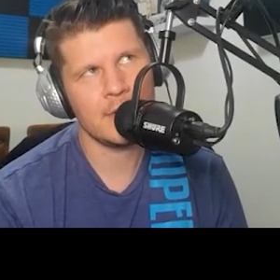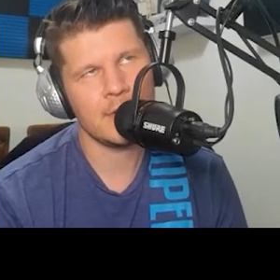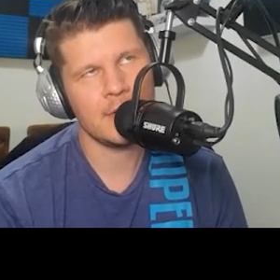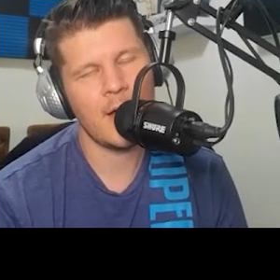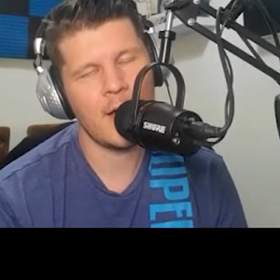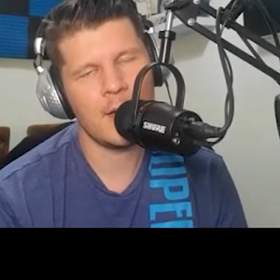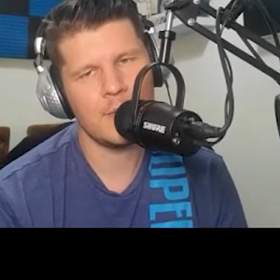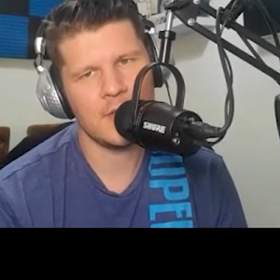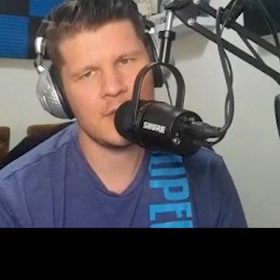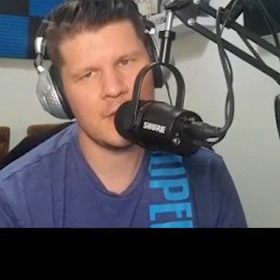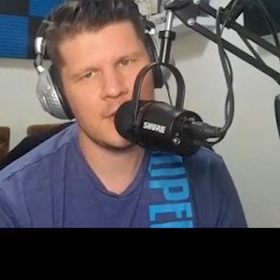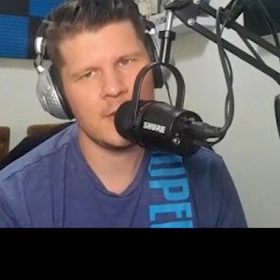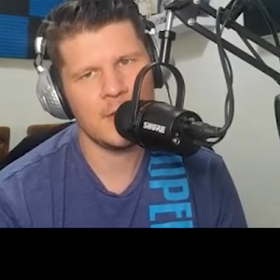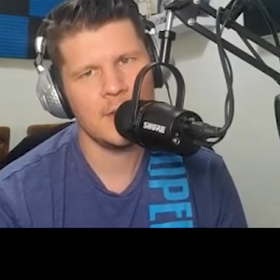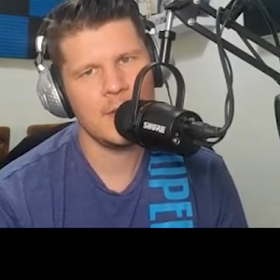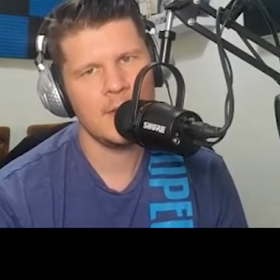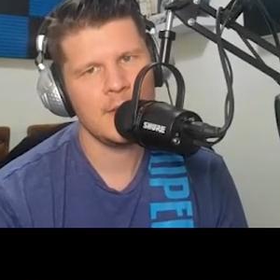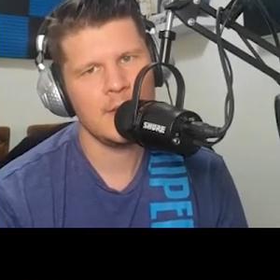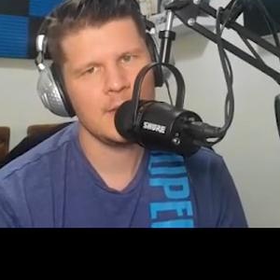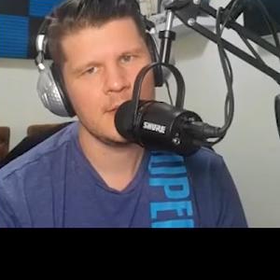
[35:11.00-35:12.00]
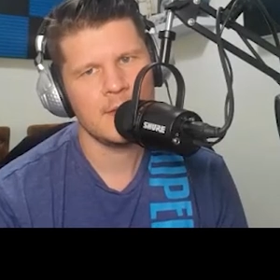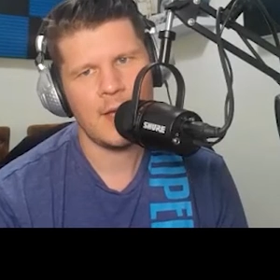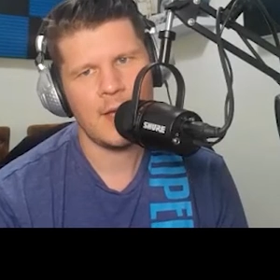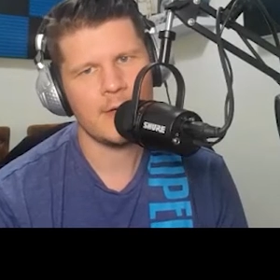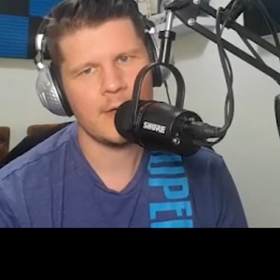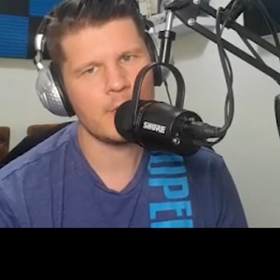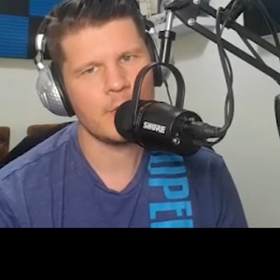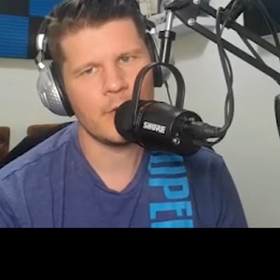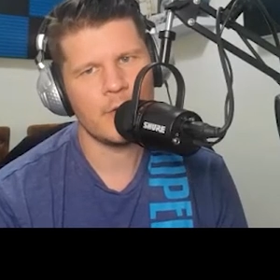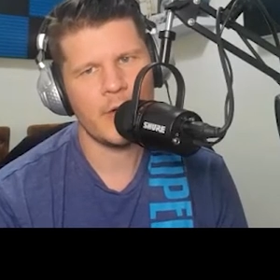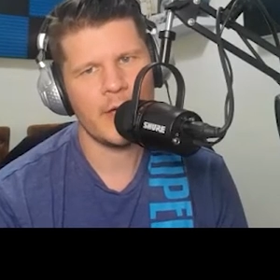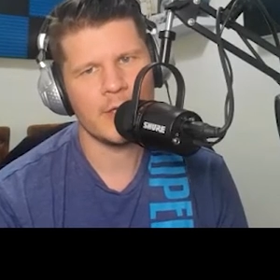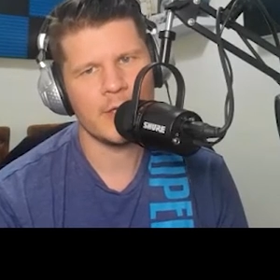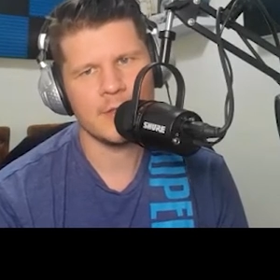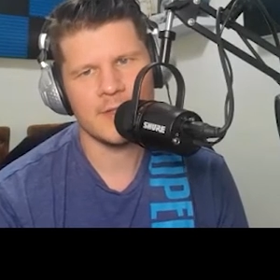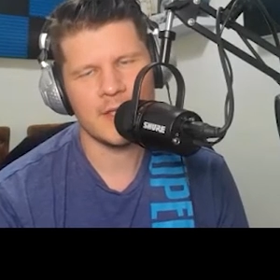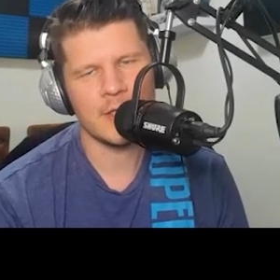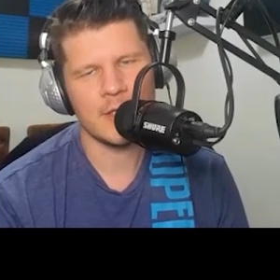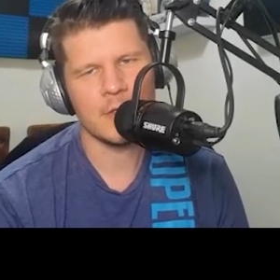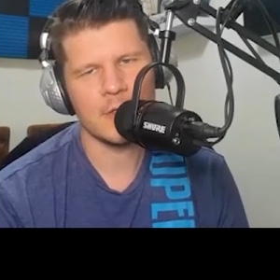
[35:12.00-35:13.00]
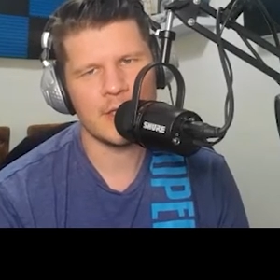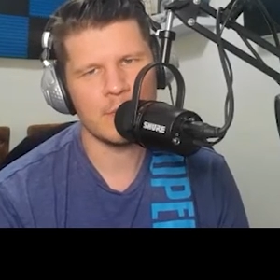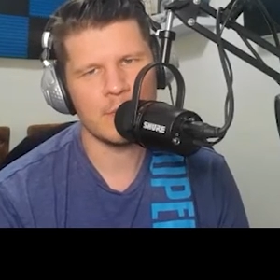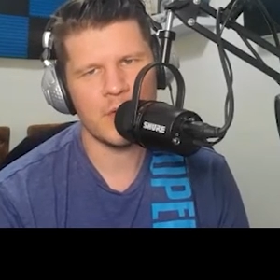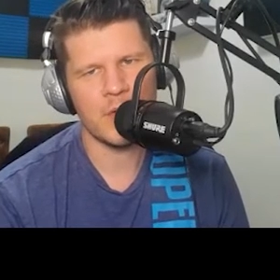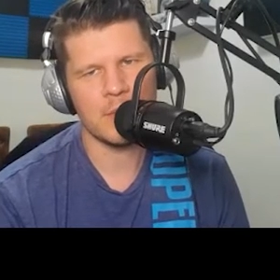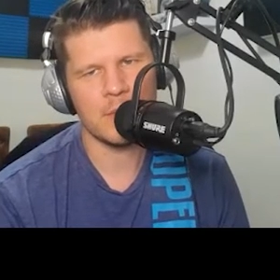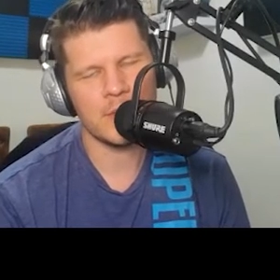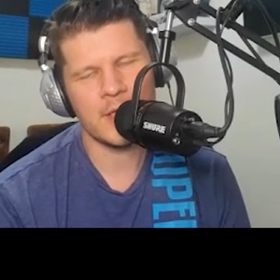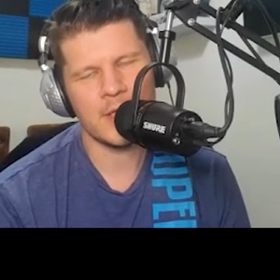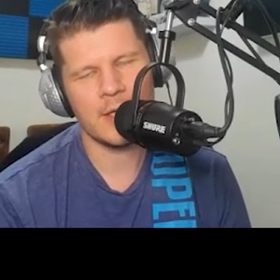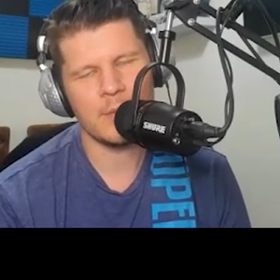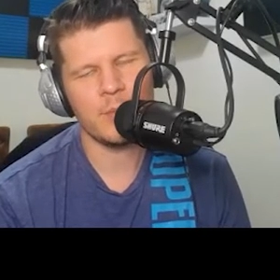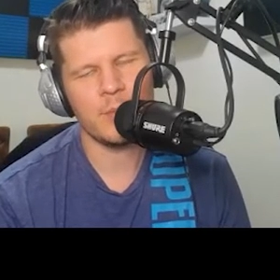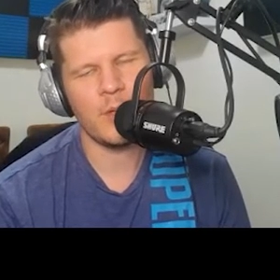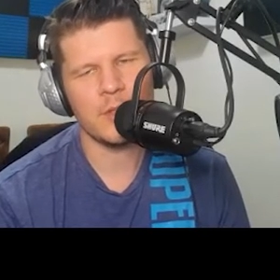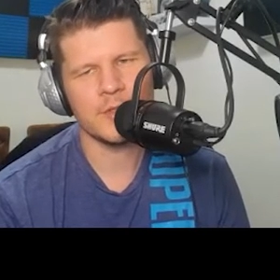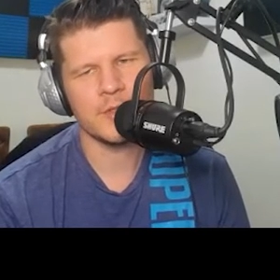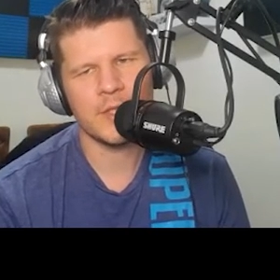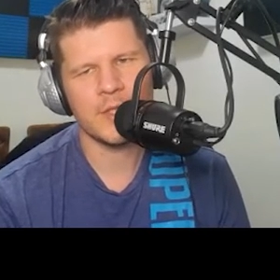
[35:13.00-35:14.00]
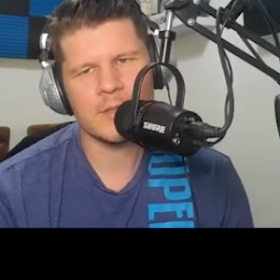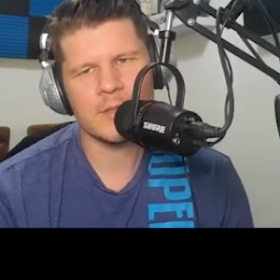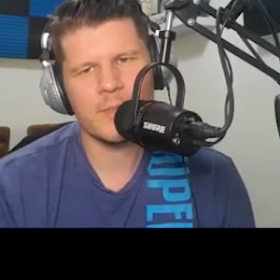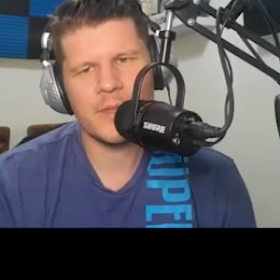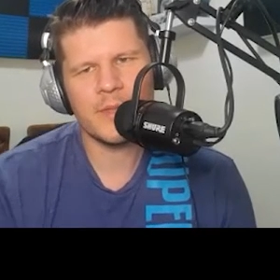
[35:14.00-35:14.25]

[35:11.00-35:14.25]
Kamala, I don't know how to say your name properly, I apologize.